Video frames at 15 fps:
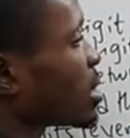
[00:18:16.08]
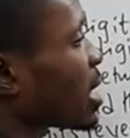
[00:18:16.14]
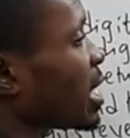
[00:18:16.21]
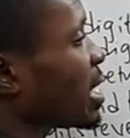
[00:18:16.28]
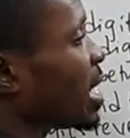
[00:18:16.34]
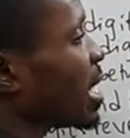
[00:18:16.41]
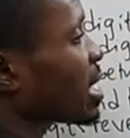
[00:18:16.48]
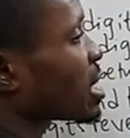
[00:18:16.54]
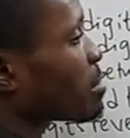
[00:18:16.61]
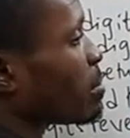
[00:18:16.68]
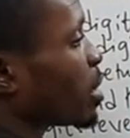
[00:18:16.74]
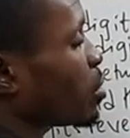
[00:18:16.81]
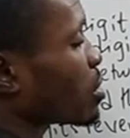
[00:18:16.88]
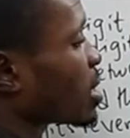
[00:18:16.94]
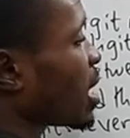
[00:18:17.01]
10x
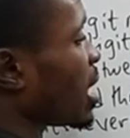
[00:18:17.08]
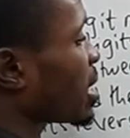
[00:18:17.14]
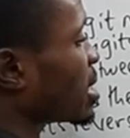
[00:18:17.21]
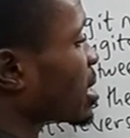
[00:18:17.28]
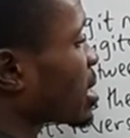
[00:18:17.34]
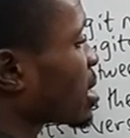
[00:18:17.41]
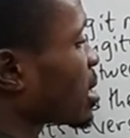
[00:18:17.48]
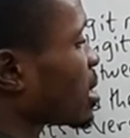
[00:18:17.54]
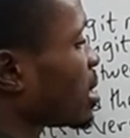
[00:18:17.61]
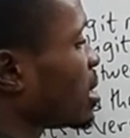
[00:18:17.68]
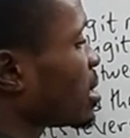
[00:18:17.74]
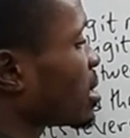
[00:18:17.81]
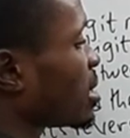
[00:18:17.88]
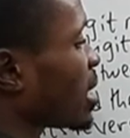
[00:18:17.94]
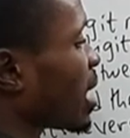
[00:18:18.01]
minus x
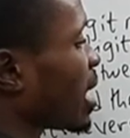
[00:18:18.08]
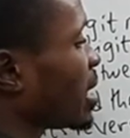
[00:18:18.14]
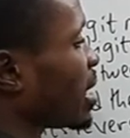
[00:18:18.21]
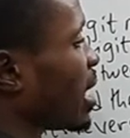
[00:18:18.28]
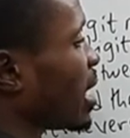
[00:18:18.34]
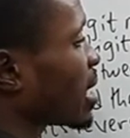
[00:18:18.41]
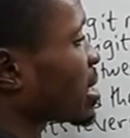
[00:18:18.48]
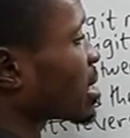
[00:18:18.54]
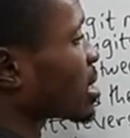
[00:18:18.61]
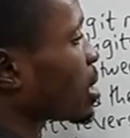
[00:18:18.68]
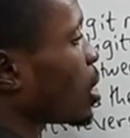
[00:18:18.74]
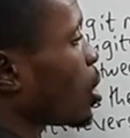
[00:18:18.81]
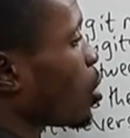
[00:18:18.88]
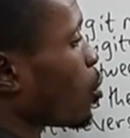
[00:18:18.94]
is 9x.